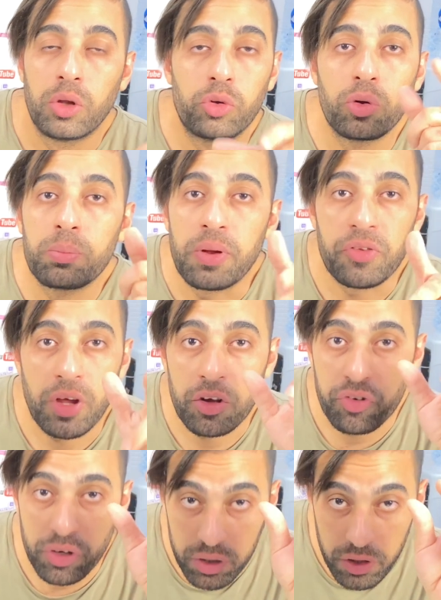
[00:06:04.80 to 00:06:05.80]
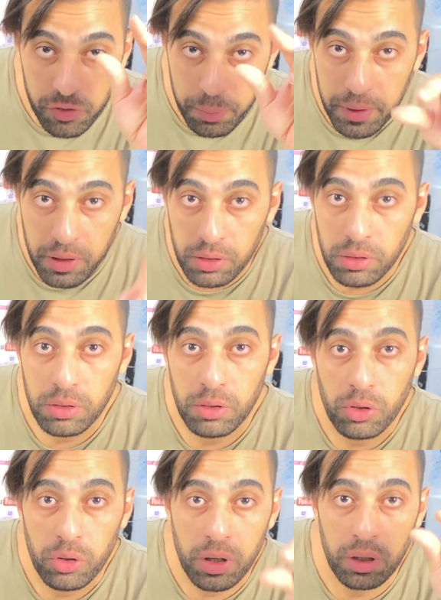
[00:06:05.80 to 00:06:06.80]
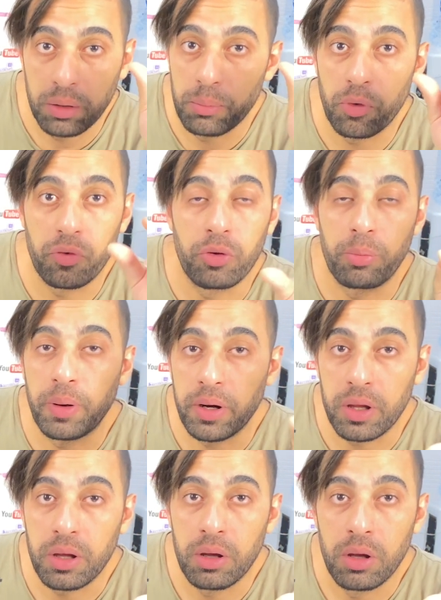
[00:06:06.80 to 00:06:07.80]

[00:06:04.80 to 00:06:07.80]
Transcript: Don't massage in the spinal column of your body.